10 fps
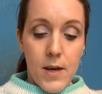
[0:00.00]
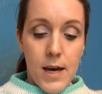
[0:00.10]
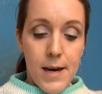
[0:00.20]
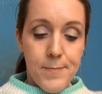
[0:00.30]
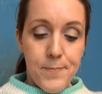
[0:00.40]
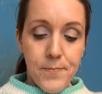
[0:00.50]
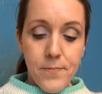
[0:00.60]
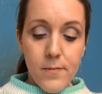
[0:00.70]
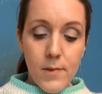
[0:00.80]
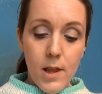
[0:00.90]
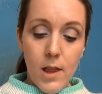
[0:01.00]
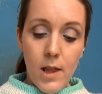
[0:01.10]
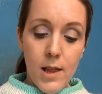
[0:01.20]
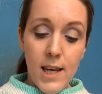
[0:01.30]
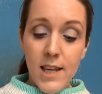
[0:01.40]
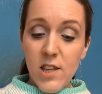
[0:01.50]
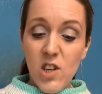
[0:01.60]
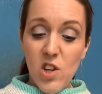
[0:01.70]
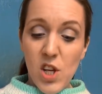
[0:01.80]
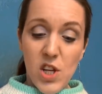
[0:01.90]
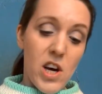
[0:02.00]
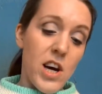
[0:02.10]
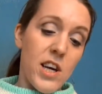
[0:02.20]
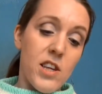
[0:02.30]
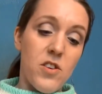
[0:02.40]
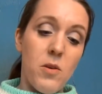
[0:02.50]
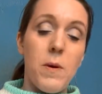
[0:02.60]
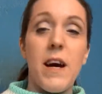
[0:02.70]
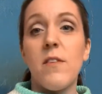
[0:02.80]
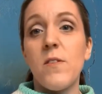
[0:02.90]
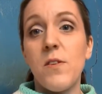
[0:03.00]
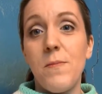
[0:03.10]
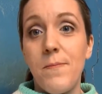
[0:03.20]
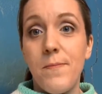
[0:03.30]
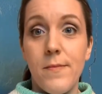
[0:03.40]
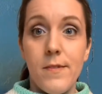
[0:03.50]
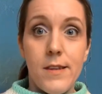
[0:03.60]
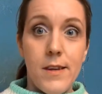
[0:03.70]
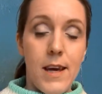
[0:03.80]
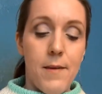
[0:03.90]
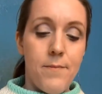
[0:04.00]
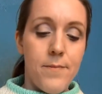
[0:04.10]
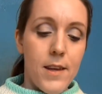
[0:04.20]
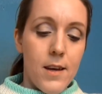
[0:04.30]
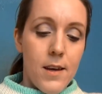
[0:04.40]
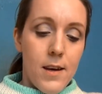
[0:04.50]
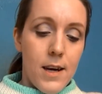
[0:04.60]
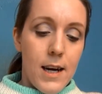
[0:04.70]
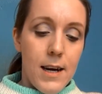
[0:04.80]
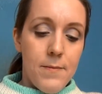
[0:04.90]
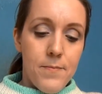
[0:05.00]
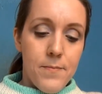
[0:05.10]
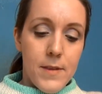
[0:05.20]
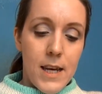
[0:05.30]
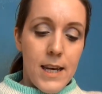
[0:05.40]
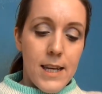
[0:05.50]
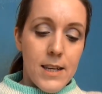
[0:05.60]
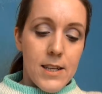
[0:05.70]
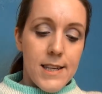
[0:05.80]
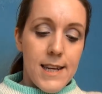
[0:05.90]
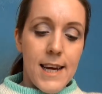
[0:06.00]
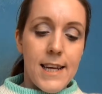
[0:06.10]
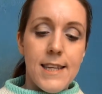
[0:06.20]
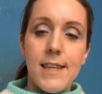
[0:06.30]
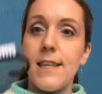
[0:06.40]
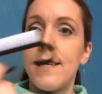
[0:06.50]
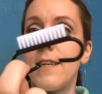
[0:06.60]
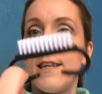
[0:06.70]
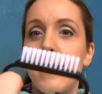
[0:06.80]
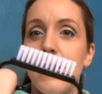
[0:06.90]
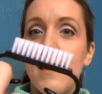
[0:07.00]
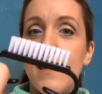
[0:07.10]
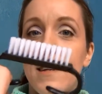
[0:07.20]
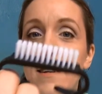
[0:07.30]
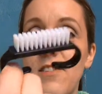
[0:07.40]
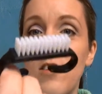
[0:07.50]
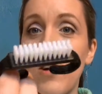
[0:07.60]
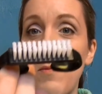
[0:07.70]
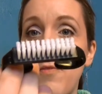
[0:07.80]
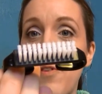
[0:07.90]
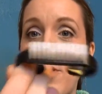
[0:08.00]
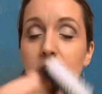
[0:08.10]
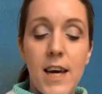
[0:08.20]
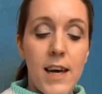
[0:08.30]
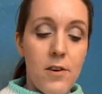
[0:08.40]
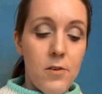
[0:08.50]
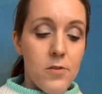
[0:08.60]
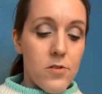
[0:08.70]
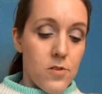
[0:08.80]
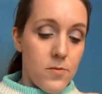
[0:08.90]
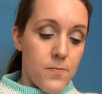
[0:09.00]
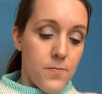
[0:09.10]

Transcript: Um, this costs like two pounds. So yeah, um, and it contains a scrub for your nails,